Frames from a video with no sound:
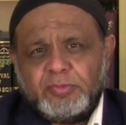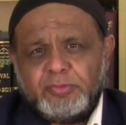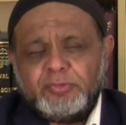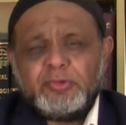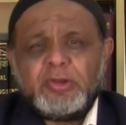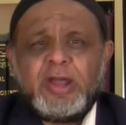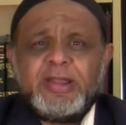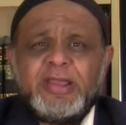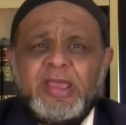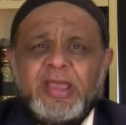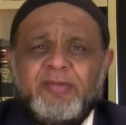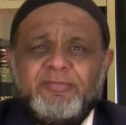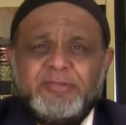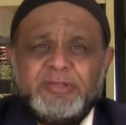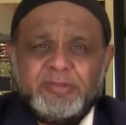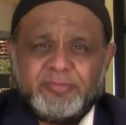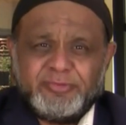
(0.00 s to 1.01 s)
do not
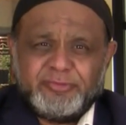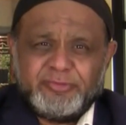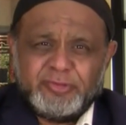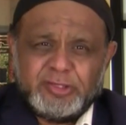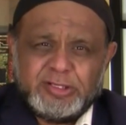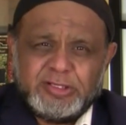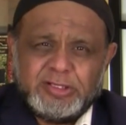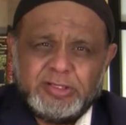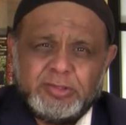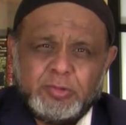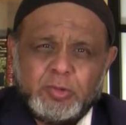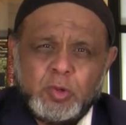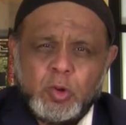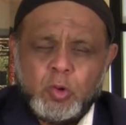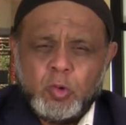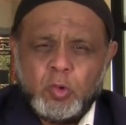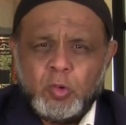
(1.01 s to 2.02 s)
have the opportunity to
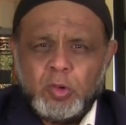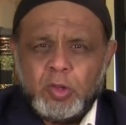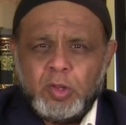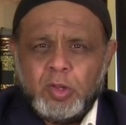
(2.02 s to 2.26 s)
go